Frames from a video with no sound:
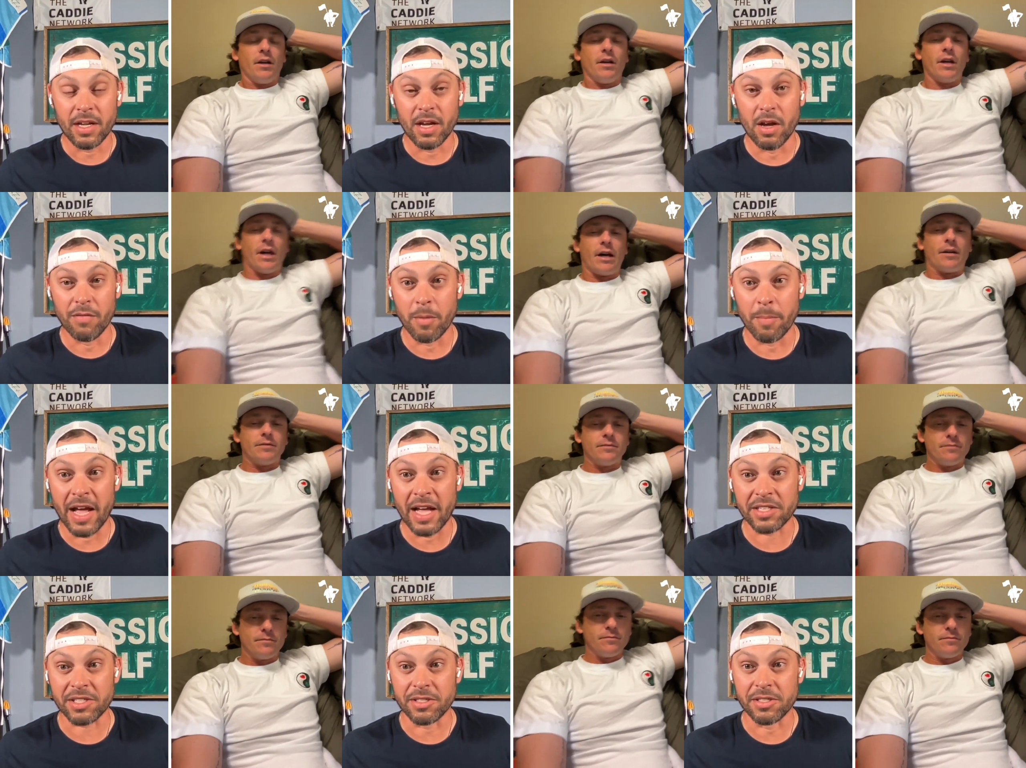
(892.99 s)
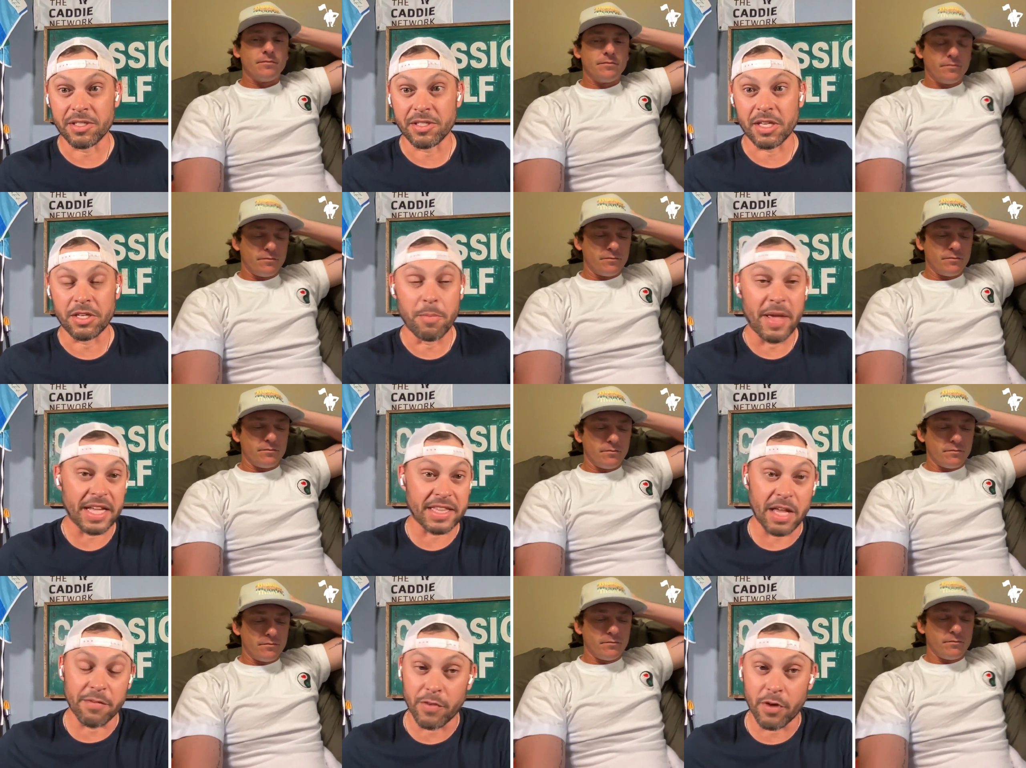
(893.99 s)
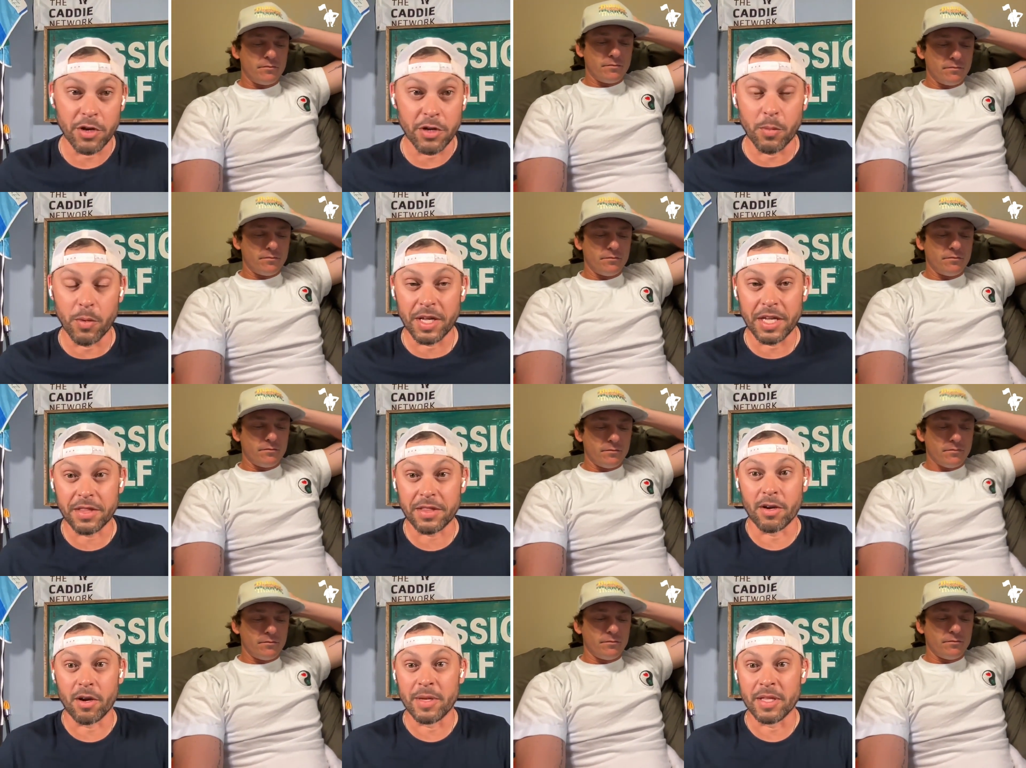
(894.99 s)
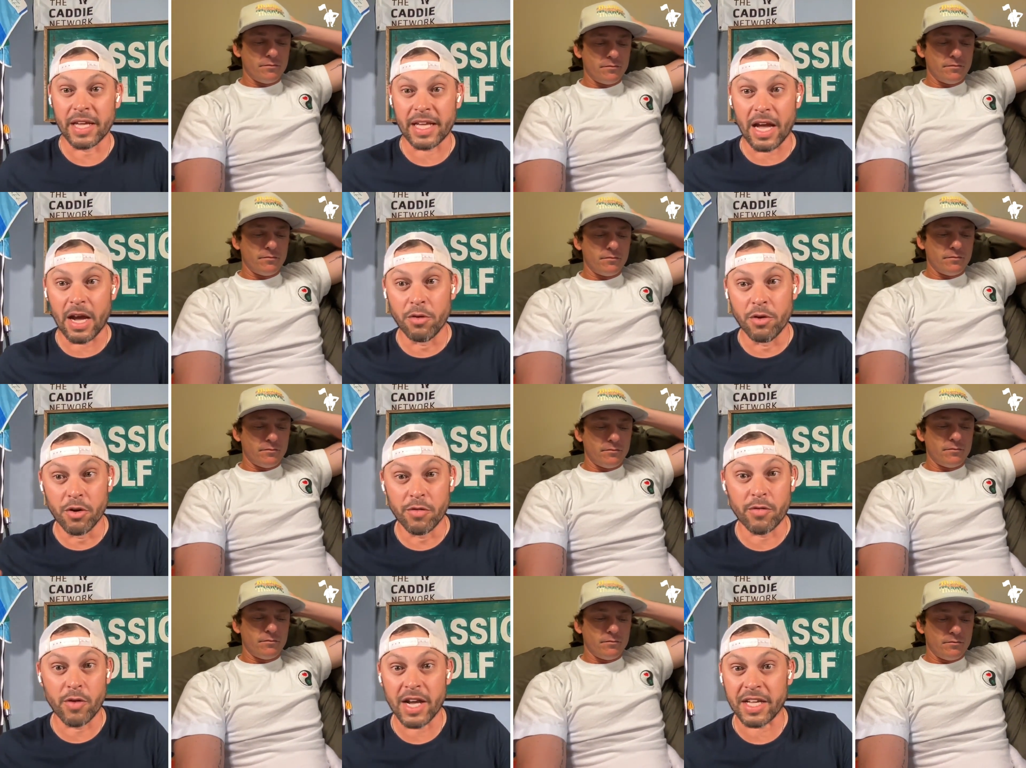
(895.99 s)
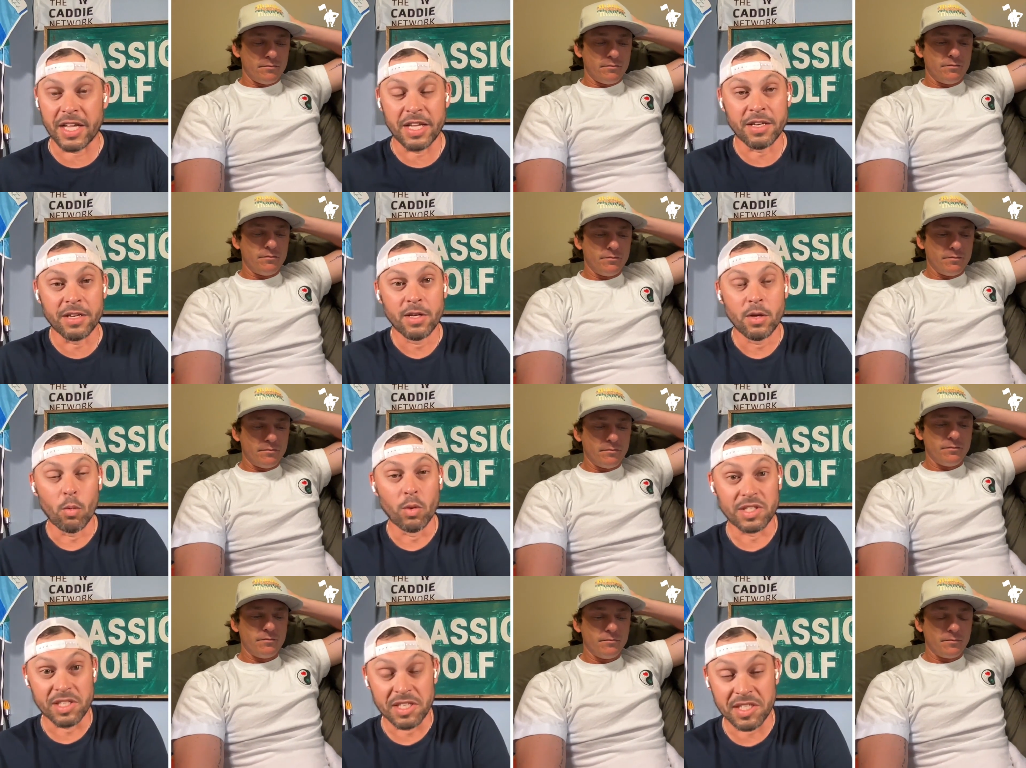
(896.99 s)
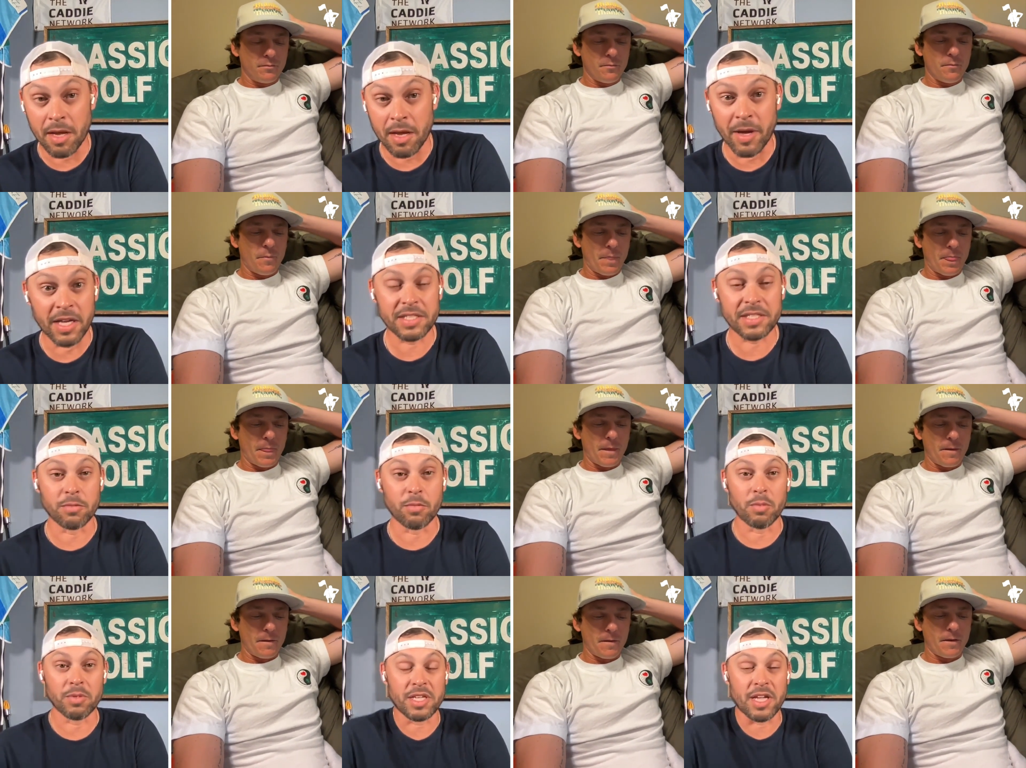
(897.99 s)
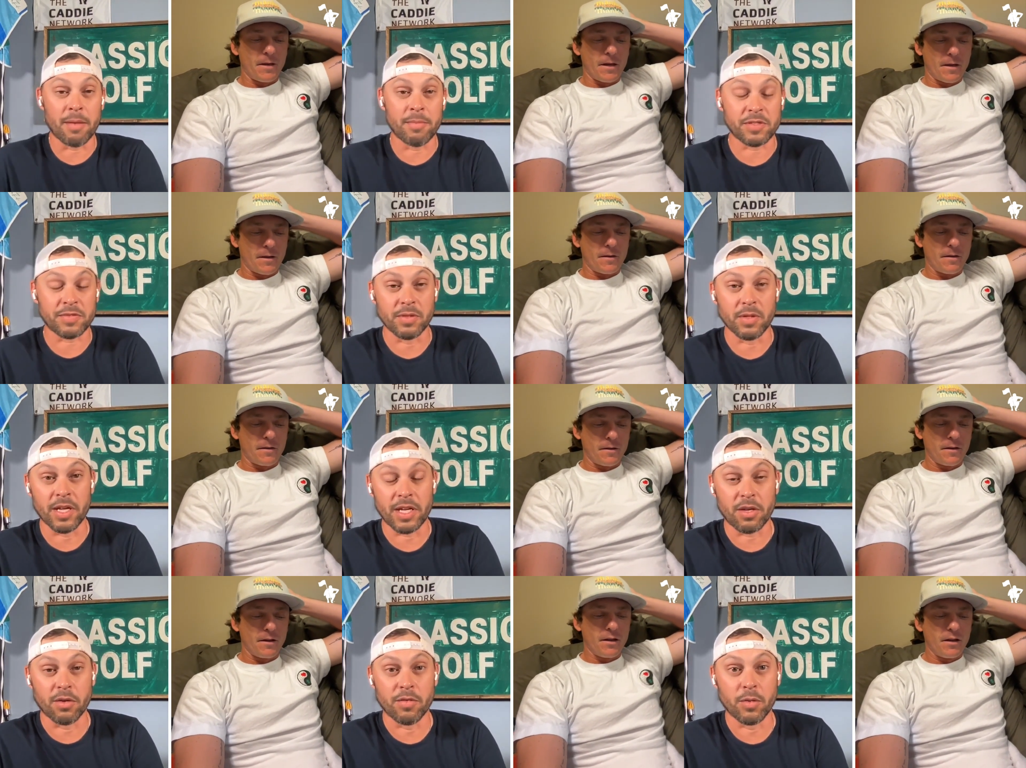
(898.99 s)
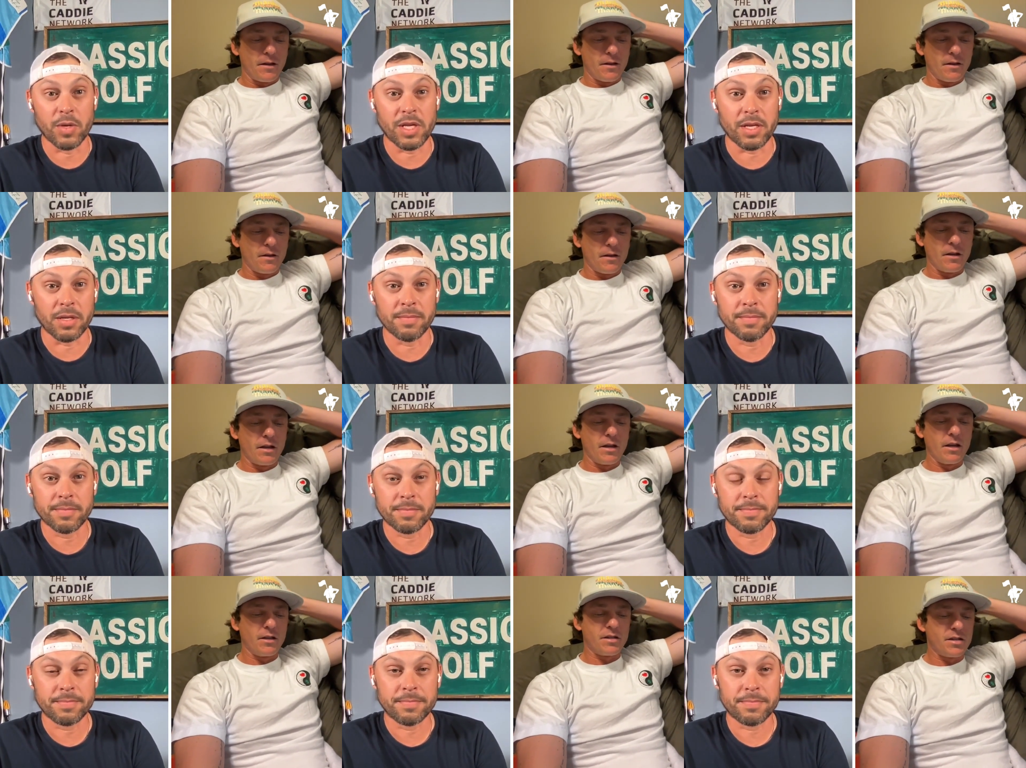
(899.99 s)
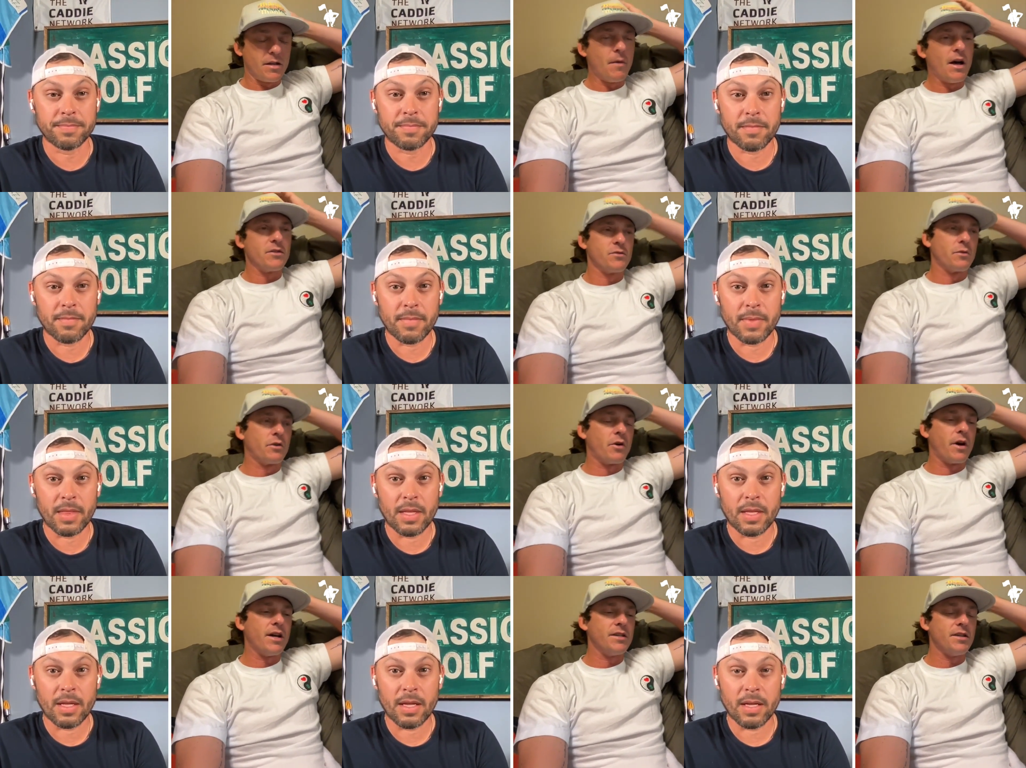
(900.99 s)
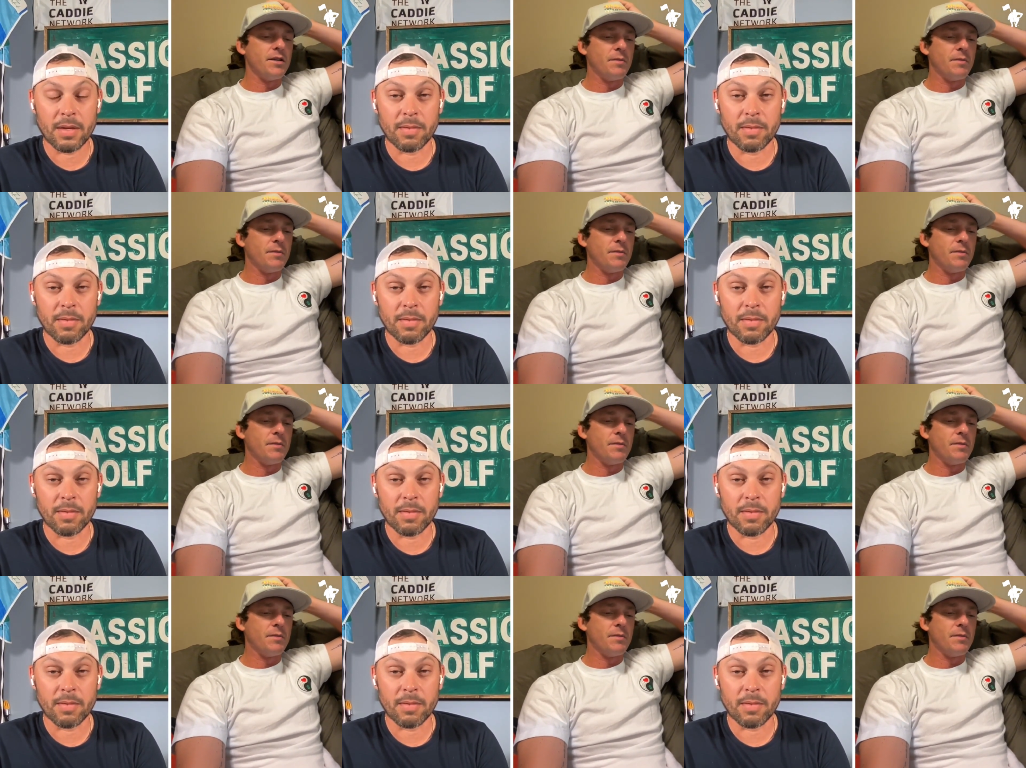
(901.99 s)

Speaker 1: yeah. of the Masters and you make it that far, you want to get there. I mean, like how nerve wracking was the semis and what was the atmosphere like over the weekend?
Speaker 2: Semis were crazy